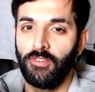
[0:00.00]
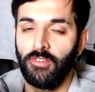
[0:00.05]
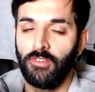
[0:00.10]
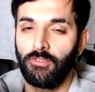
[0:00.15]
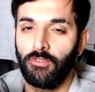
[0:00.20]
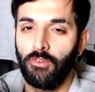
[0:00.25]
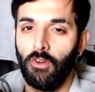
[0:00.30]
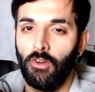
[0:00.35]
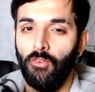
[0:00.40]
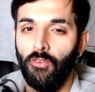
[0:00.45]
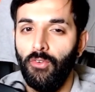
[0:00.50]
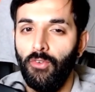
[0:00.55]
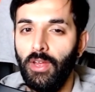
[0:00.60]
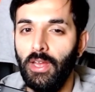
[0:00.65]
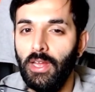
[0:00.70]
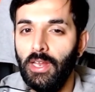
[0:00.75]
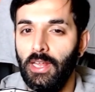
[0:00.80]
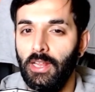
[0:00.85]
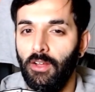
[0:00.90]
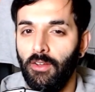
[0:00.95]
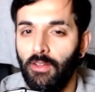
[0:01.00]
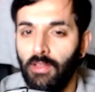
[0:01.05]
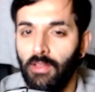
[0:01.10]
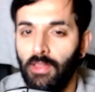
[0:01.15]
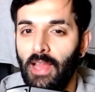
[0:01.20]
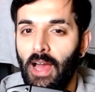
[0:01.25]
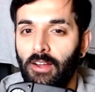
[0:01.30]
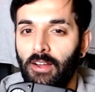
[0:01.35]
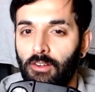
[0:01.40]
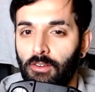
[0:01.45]
It's got a really like
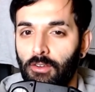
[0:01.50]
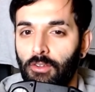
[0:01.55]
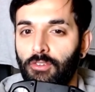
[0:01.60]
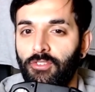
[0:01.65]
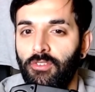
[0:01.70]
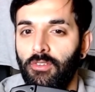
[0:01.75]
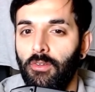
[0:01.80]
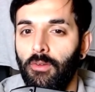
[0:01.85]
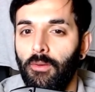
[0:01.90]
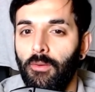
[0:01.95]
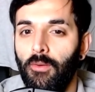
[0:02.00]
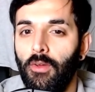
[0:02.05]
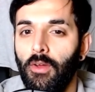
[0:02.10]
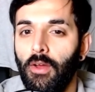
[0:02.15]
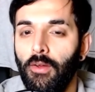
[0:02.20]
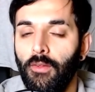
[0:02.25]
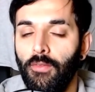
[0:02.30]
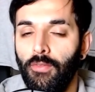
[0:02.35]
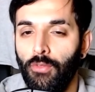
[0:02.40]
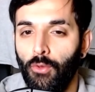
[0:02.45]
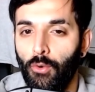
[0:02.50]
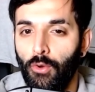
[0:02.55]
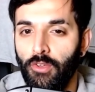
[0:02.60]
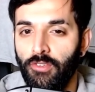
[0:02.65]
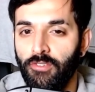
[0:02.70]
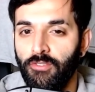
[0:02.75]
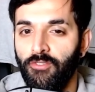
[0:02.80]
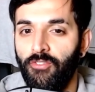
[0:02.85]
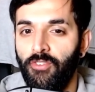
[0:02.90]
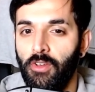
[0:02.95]
lackluster noise
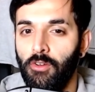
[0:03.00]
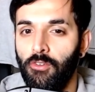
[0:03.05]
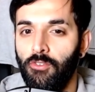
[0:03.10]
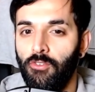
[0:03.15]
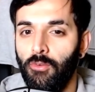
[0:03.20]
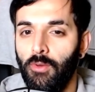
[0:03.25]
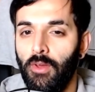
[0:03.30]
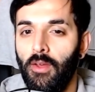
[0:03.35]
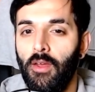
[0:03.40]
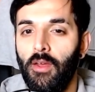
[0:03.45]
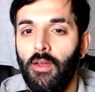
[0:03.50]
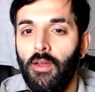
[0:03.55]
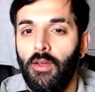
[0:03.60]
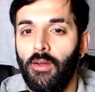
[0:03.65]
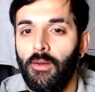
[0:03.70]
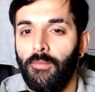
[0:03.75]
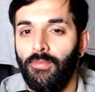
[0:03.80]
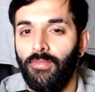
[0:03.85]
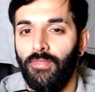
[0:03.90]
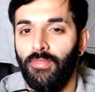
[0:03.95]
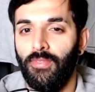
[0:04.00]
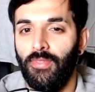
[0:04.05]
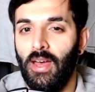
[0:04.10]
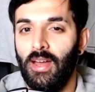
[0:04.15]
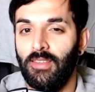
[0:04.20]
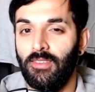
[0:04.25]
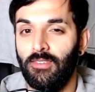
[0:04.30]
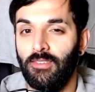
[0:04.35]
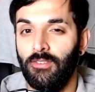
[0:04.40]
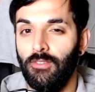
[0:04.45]
and feel to it.
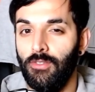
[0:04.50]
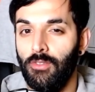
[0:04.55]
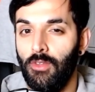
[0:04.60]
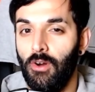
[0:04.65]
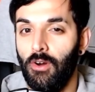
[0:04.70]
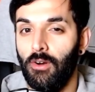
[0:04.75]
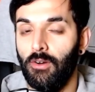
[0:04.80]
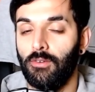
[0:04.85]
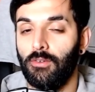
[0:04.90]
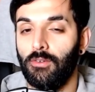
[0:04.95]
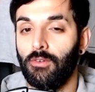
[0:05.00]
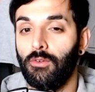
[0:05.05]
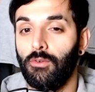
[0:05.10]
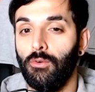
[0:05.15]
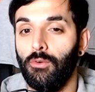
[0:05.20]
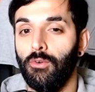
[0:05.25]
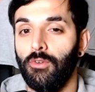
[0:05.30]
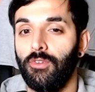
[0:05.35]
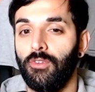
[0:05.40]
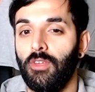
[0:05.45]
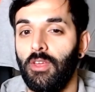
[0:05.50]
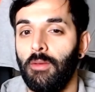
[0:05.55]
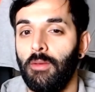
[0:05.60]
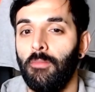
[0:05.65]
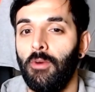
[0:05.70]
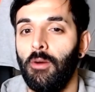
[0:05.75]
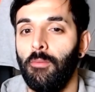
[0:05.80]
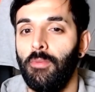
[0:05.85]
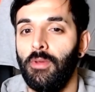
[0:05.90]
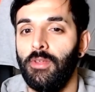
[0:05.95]
That's not good in
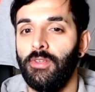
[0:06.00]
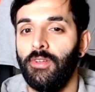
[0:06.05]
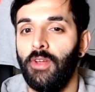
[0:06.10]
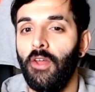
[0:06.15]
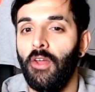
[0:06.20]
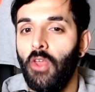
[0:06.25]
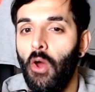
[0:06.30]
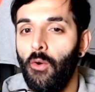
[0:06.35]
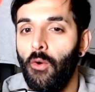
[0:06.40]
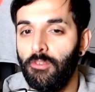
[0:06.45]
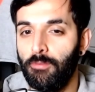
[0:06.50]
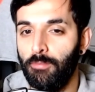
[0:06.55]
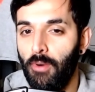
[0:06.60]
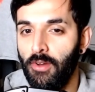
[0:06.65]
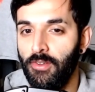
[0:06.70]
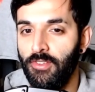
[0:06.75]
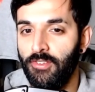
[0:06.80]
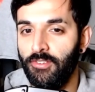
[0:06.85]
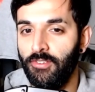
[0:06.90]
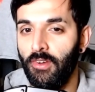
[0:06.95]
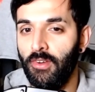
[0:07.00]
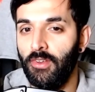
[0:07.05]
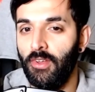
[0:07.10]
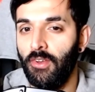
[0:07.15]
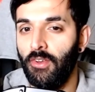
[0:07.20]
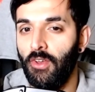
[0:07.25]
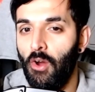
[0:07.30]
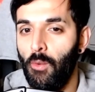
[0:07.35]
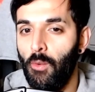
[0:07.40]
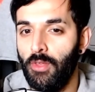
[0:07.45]
my opinion. I know it's by design. I
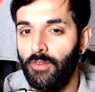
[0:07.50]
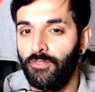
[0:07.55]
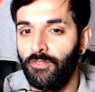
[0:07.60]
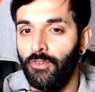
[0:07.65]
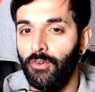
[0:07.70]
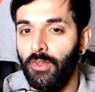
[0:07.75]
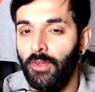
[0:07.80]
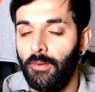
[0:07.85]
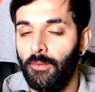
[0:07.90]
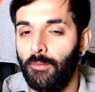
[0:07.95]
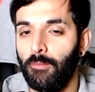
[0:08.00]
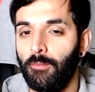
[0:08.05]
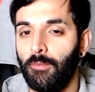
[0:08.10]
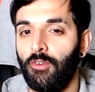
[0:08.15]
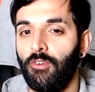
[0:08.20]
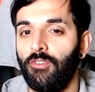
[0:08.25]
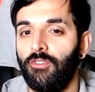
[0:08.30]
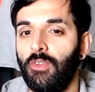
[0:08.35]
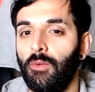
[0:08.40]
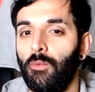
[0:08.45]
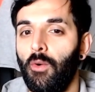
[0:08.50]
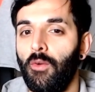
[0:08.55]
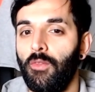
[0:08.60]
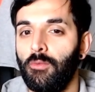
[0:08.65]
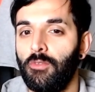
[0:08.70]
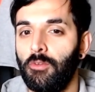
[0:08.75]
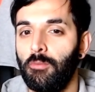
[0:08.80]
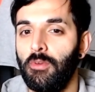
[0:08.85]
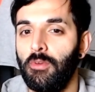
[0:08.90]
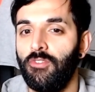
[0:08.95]
know why they've done it because they want them
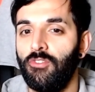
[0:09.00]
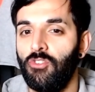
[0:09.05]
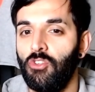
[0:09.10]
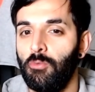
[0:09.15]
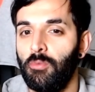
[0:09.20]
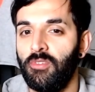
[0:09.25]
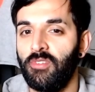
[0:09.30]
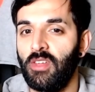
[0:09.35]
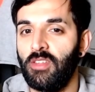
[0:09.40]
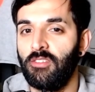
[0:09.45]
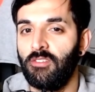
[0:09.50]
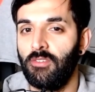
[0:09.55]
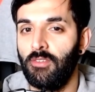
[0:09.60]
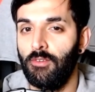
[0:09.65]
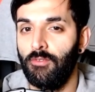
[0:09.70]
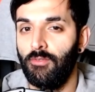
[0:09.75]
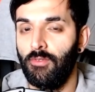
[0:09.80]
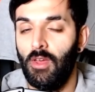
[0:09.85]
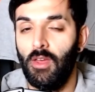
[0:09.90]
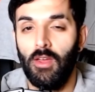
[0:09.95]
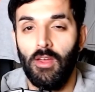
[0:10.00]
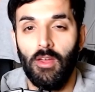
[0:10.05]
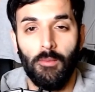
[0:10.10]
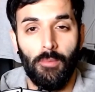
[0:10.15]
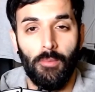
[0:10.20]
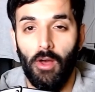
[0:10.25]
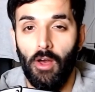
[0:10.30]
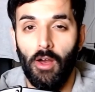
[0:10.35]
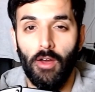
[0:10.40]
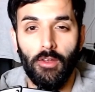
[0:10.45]
to be super sensitive,
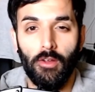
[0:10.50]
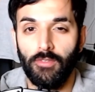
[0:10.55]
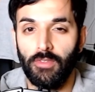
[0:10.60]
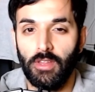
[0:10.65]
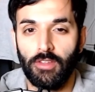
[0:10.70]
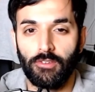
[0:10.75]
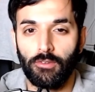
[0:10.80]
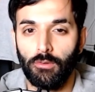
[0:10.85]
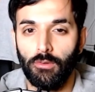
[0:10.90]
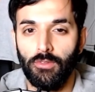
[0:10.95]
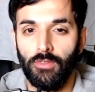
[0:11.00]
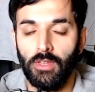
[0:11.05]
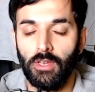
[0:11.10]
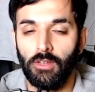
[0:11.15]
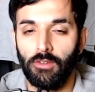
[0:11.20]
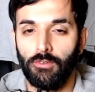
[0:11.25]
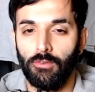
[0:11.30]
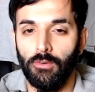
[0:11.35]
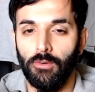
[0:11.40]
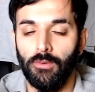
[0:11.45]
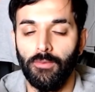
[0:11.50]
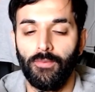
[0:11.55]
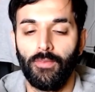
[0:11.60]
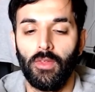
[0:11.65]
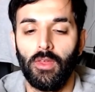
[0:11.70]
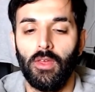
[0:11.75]
but I don't think that's a good thing at all.